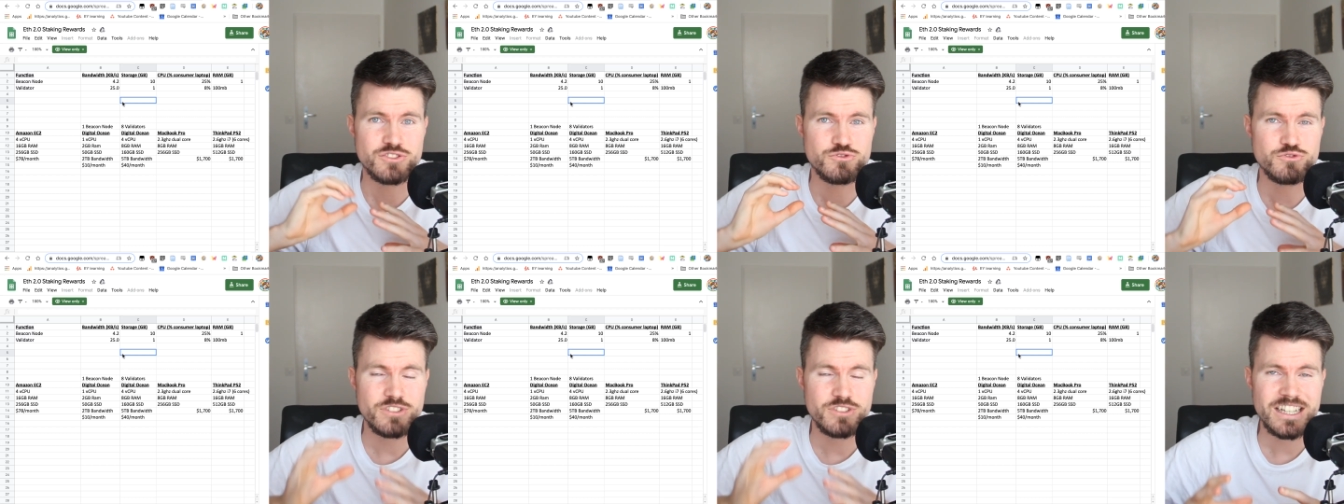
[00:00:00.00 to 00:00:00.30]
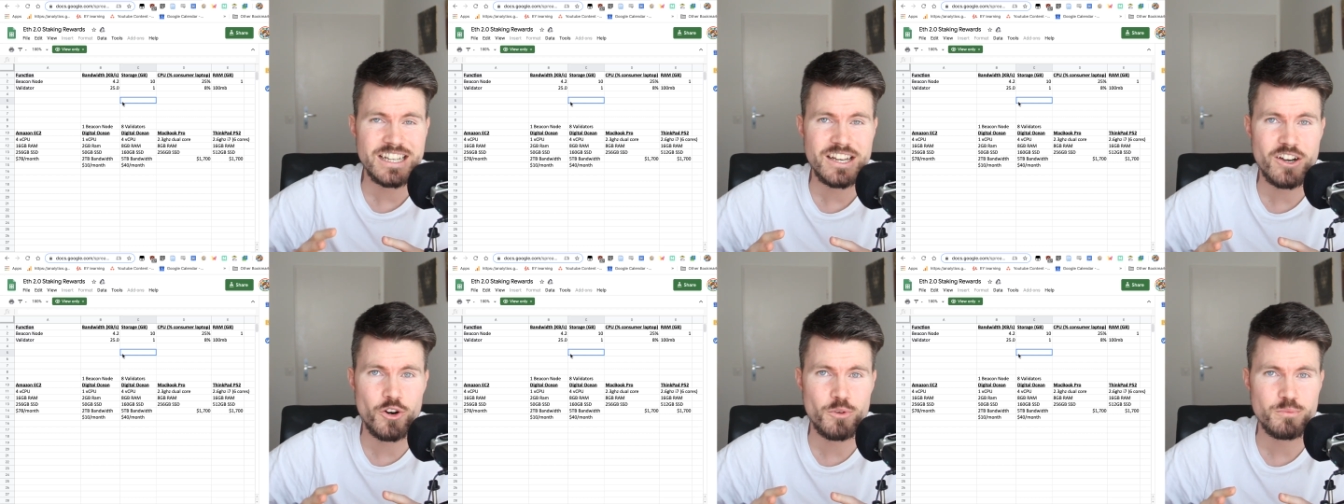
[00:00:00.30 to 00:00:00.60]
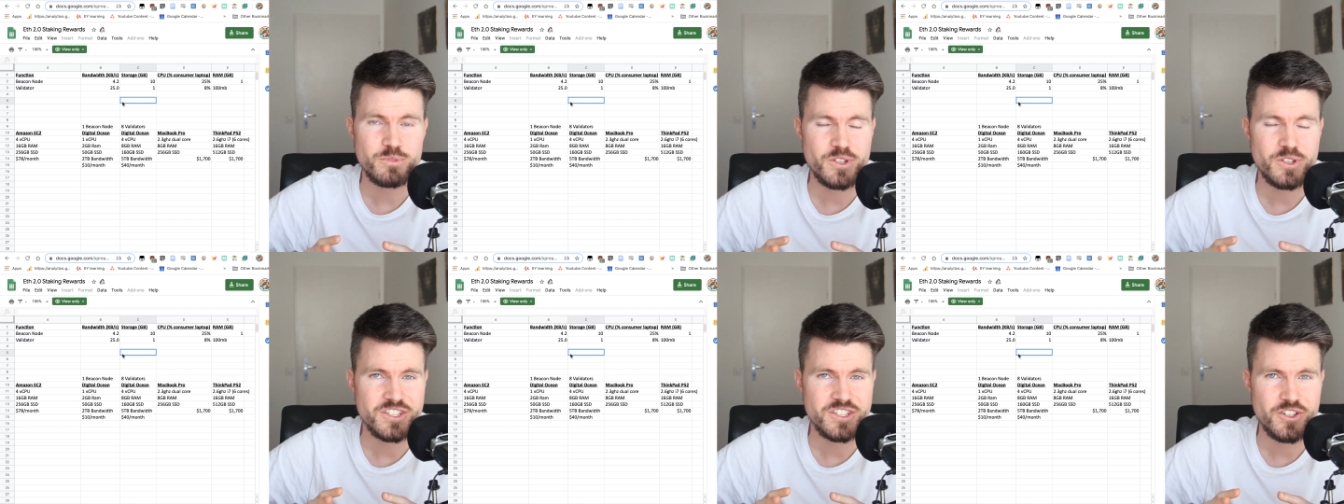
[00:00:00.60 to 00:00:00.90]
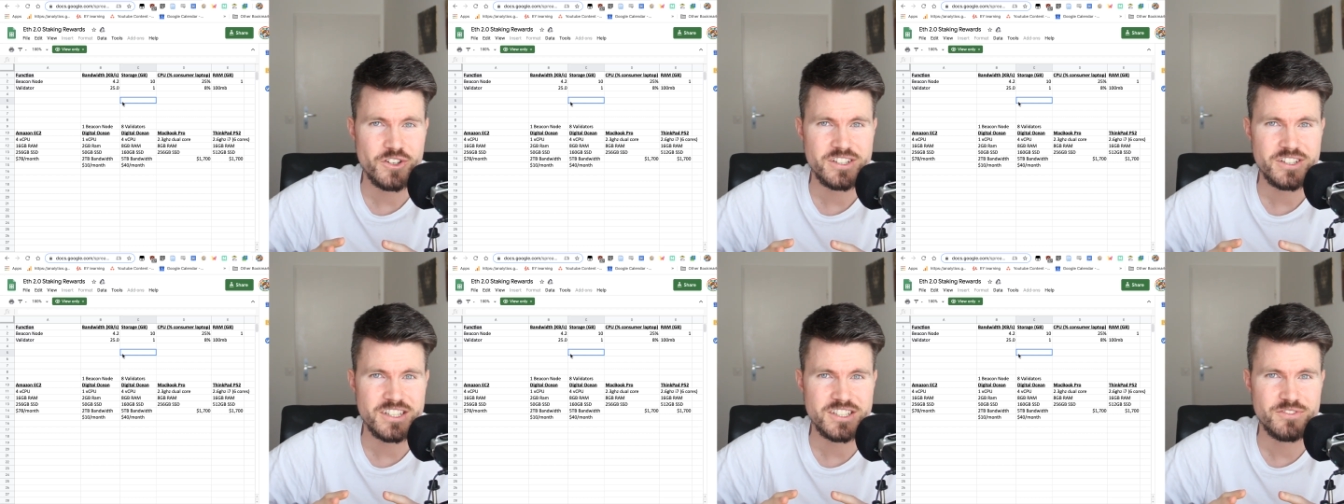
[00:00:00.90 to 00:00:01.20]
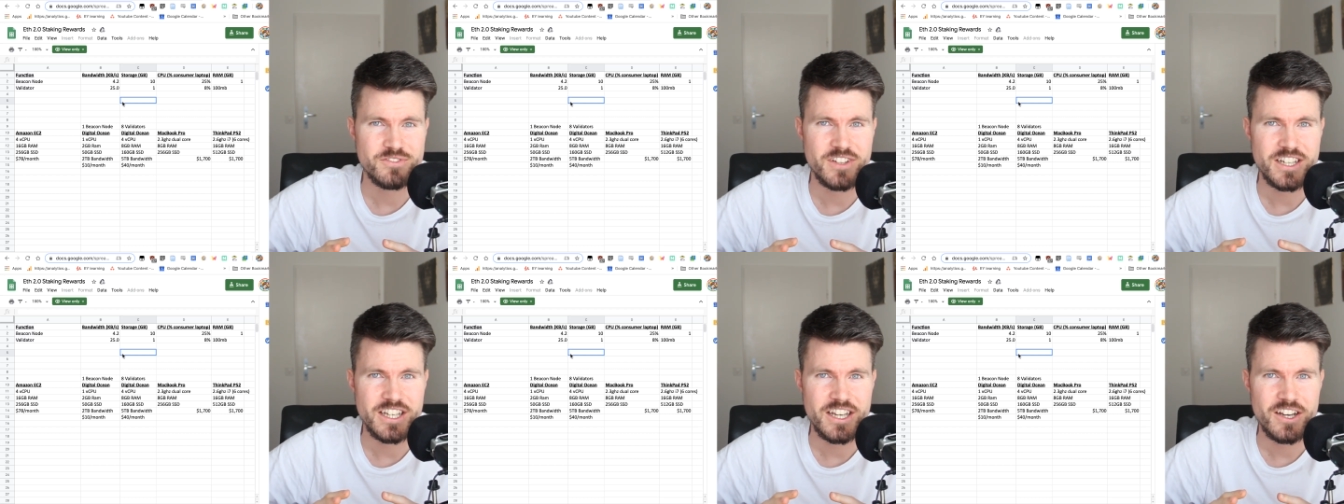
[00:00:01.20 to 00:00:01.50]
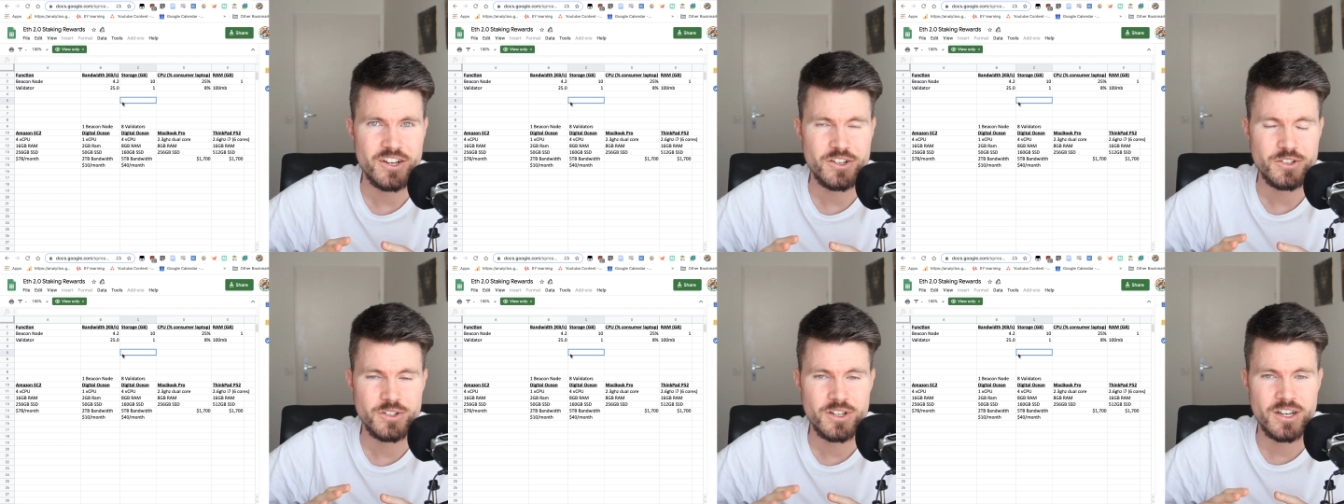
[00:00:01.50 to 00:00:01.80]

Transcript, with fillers: Really hope you enjoyed this video.